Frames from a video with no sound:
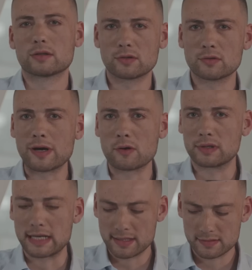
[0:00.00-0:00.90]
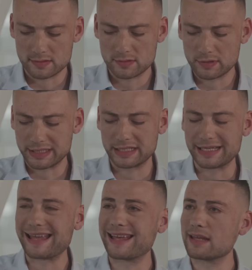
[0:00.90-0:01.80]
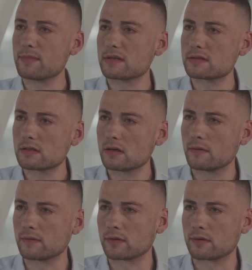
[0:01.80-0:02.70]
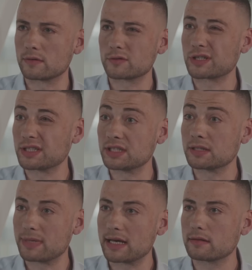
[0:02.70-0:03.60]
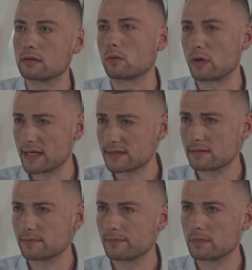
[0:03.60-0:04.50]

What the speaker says: Could you outline the three key elements of your strategic plan, RISE?